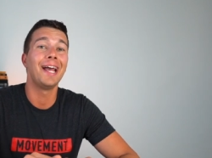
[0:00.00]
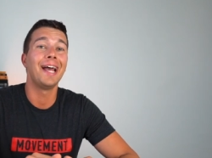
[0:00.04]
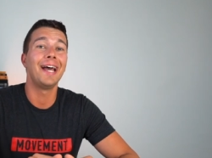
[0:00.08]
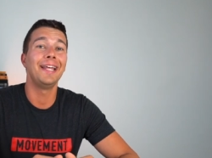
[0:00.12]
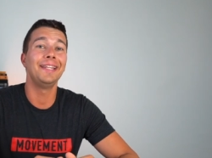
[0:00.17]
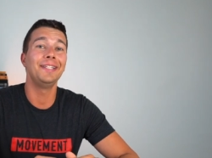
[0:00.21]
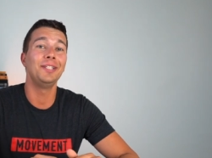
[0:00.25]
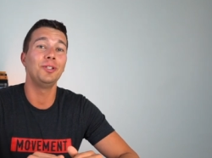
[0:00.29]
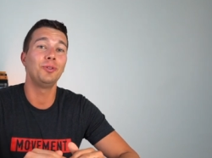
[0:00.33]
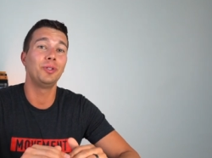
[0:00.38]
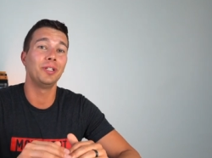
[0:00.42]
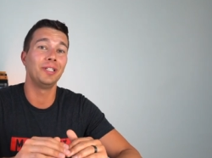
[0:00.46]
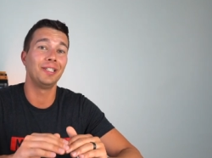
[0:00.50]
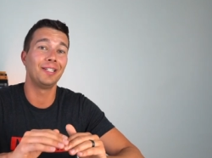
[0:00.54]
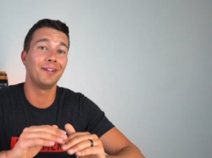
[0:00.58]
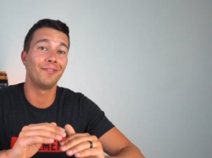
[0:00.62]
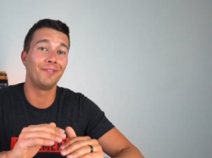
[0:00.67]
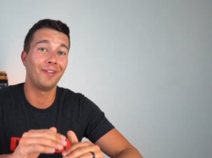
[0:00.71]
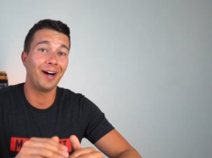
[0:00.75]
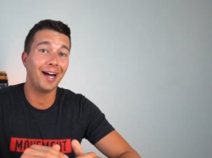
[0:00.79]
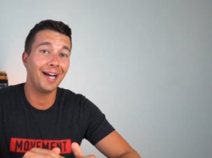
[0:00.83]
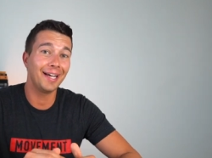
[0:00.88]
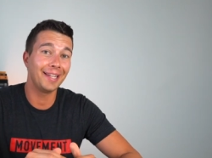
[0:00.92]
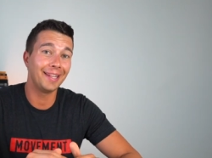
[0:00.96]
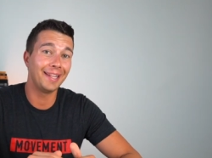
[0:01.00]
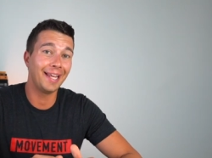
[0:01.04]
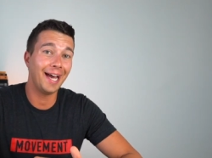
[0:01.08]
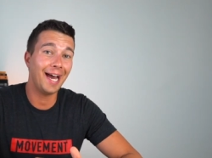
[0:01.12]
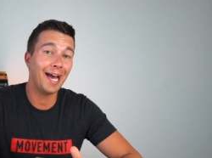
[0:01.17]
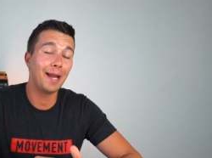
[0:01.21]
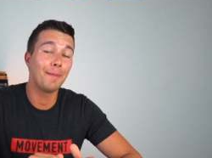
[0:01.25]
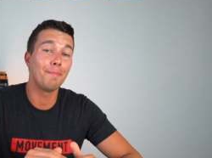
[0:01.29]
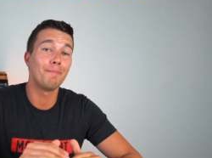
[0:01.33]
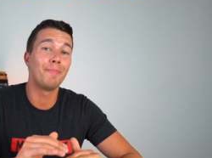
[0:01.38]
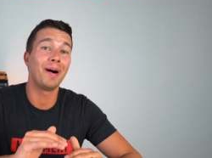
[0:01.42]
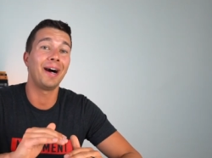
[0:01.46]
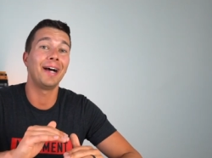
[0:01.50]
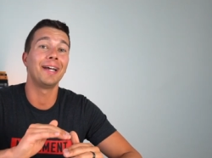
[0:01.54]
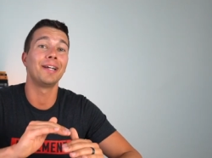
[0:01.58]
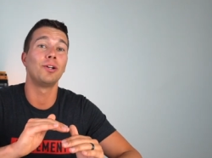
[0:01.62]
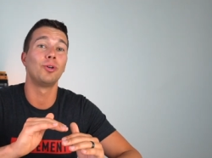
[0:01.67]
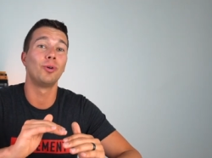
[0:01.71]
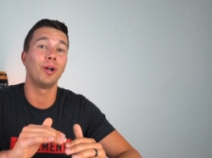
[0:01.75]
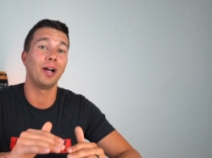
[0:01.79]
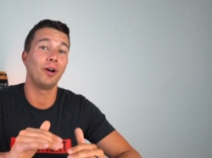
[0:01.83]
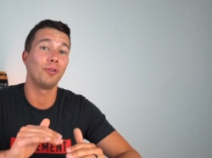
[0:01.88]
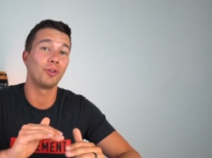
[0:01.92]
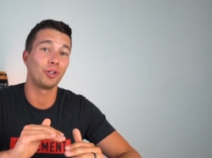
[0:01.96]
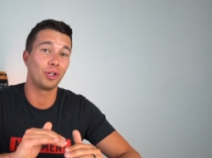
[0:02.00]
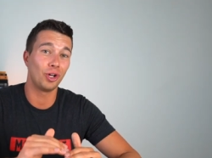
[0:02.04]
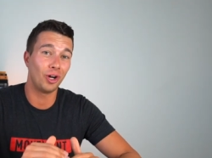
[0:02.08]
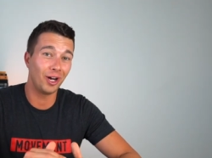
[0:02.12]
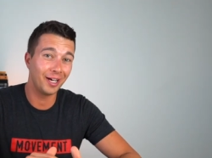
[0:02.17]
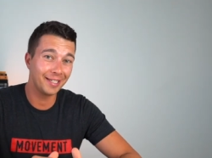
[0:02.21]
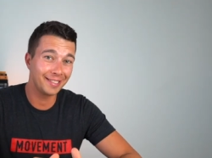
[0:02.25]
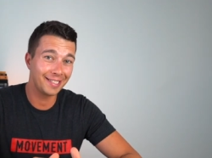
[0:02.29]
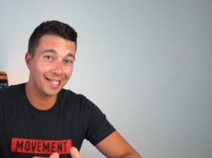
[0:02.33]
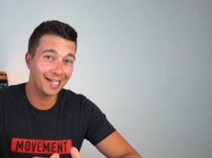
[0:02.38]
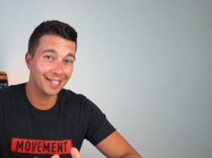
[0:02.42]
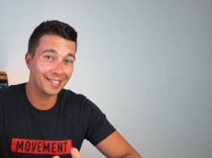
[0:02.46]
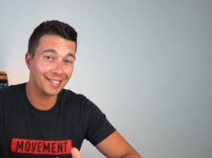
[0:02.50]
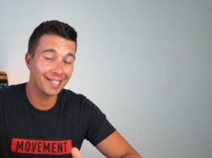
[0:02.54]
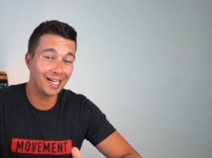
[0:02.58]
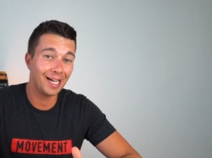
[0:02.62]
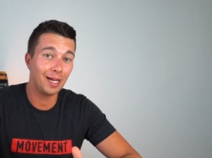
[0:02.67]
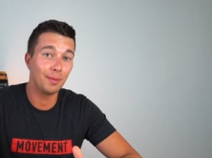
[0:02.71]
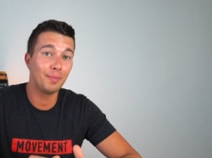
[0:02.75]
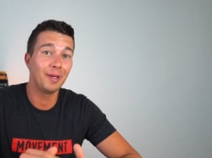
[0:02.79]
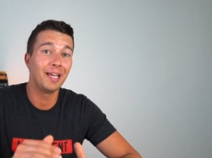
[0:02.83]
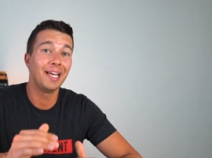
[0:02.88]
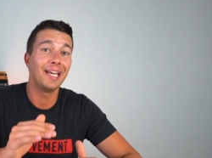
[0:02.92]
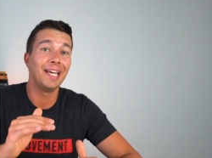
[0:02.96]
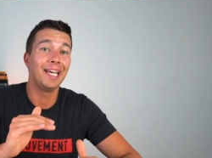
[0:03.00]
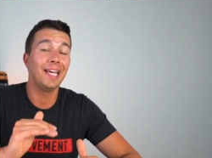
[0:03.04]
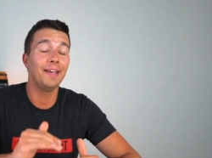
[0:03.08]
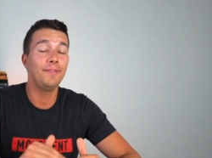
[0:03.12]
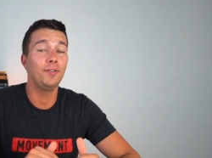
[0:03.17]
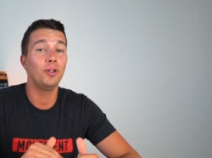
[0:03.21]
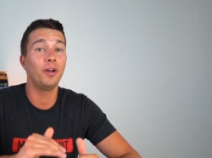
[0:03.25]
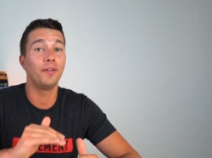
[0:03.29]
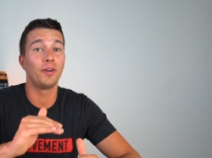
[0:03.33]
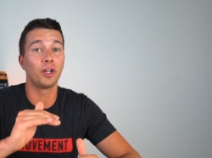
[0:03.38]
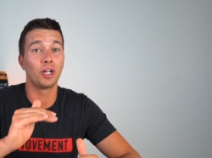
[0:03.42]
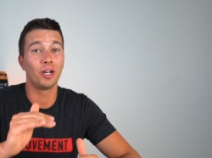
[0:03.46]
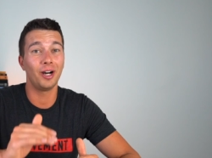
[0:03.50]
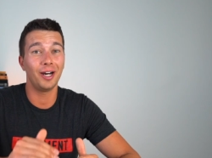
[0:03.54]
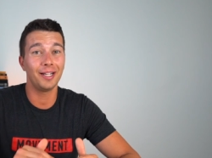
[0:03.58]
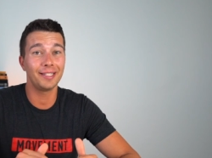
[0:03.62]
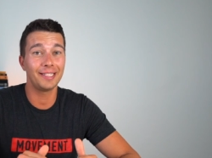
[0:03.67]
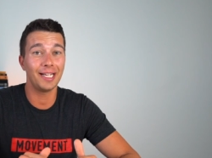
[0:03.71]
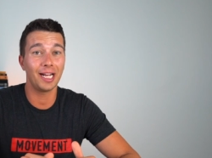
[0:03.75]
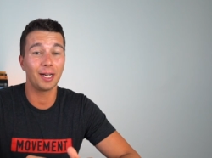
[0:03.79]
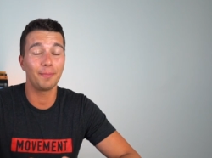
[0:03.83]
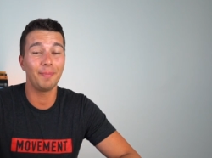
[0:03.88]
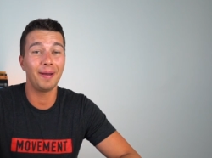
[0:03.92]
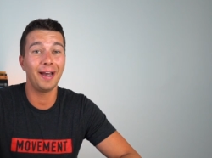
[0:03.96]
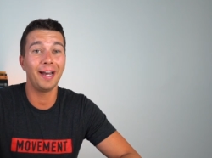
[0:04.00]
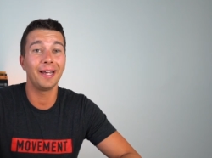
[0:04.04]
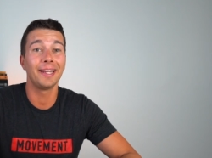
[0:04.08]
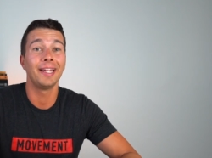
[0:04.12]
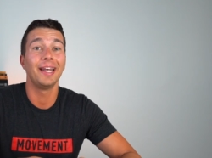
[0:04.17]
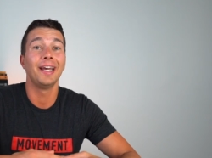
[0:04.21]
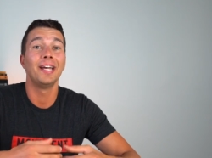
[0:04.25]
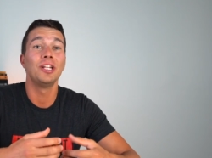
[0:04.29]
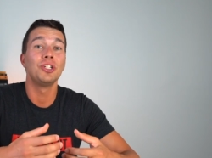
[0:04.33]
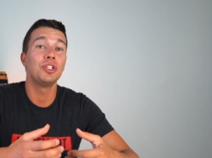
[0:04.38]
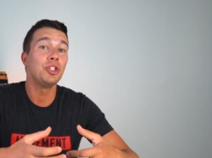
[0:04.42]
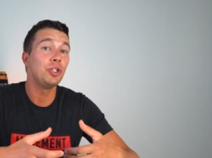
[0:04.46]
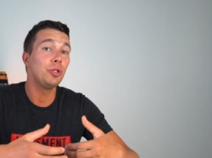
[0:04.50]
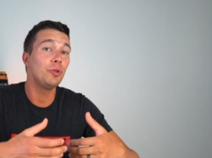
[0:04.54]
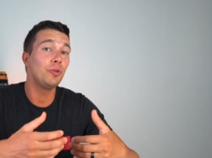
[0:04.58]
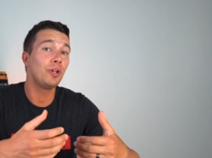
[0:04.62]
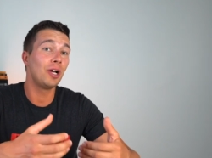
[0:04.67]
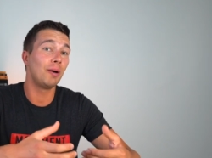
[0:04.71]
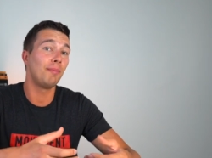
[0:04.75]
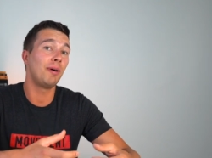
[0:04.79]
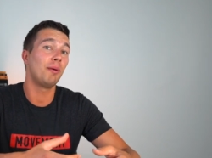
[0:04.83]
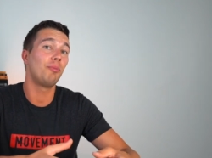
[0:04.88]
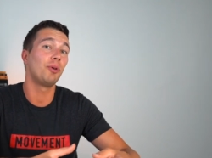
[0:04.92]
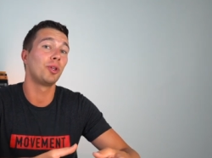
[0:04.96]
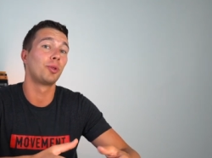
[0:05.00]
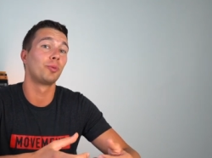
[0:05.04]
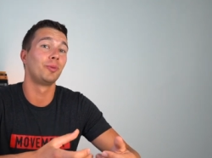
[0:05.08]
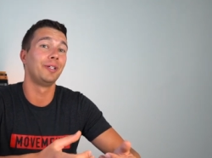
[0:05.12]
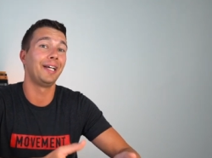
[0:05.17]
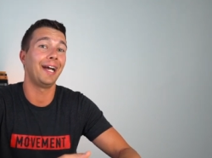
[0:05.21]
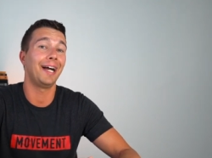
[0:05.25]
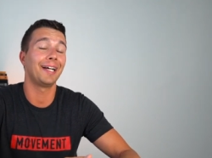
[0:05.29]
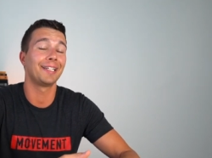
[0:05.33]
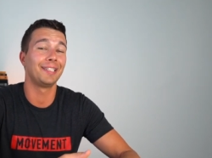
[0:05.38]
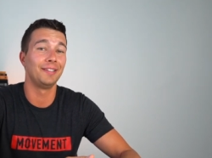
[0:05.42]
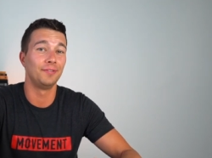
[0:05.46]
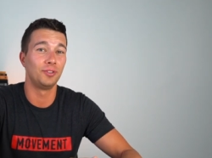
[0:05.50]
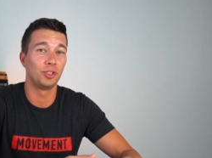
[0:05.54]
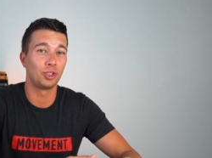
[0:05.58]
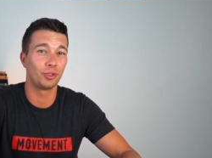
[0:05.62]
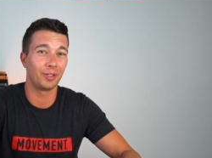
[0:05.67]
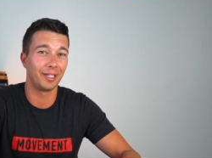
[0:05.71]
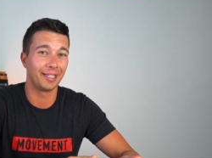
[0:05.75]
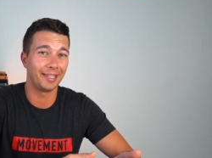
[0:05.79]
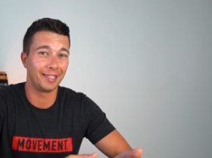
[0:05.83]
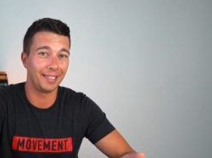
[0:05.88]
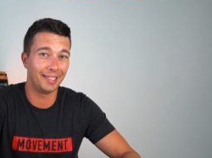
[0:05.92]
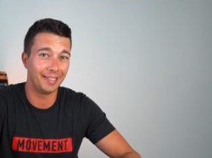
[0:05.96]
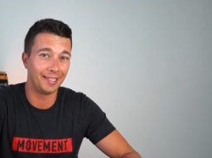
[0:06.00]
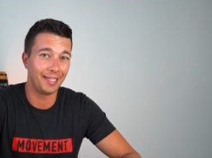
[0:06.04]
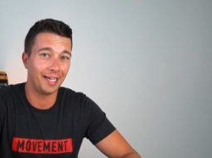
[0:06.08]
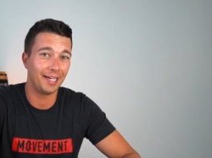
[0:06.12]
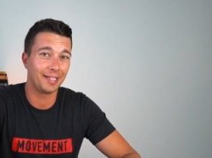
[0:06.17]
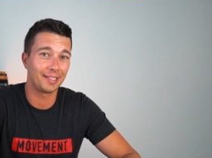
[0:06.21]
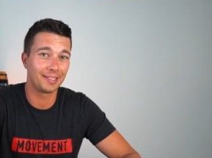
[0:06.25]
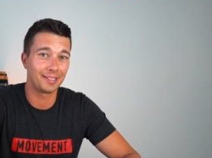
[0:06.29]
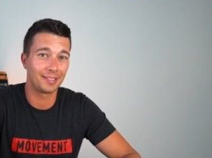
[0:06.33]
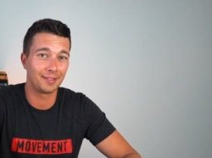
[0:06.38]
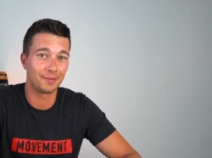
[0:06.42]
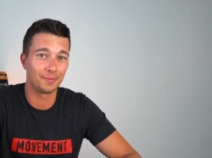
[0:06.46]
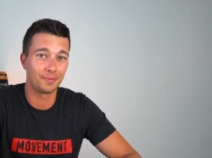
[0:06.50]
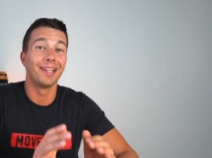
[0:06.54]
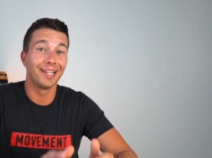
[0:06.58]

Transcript: and you can divide that by ground contact time if you have a contact mat to come up with reactive strength index.